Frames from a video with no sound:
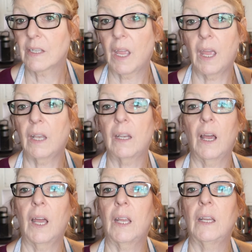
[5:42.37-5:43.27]
And
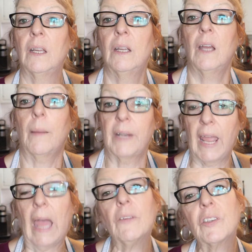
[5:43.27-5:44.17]
I mean, I
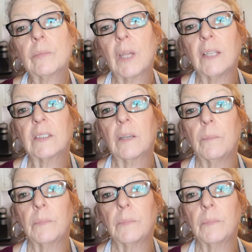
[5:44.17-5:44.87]
have some diced